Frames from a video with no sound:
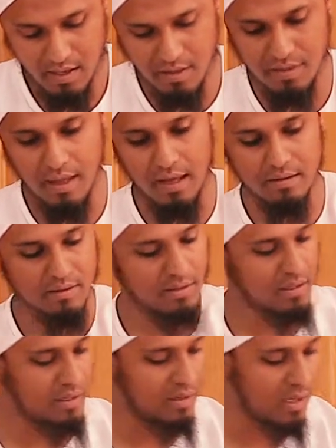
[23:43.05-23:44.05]
that
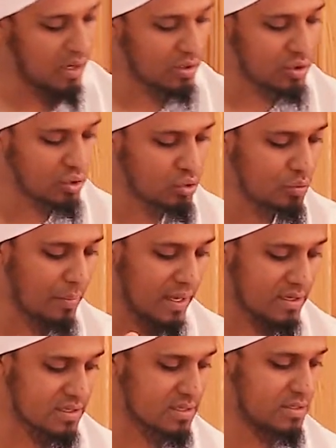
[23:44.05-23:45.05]
there are two
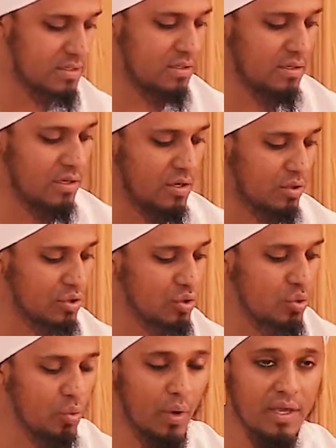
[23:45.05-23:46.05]
manners, there are
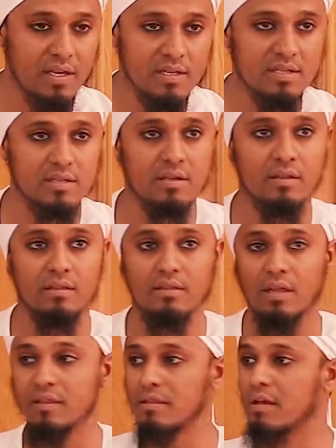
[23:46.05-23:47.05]
two ways
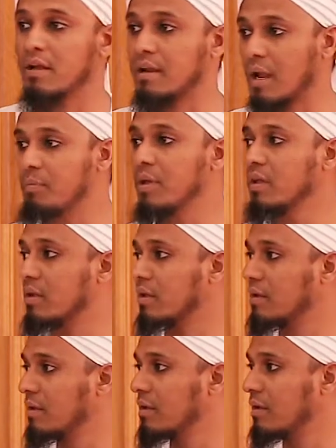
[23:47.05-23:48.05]
that the
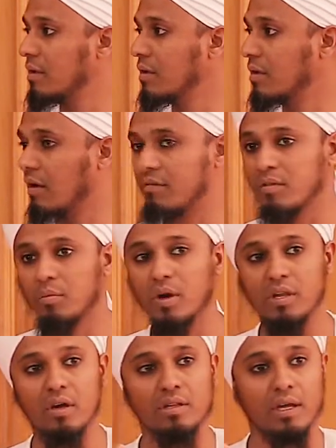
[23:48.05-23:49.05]
wrapping of the
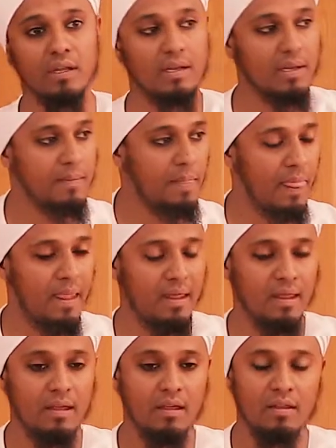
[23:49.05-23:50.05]
body are done.
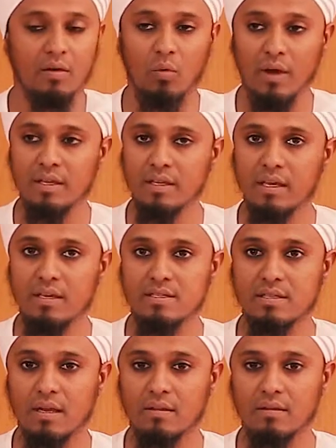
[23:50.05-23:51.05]
The one
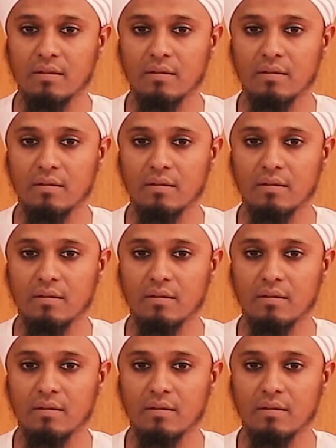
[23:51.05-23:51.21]
is that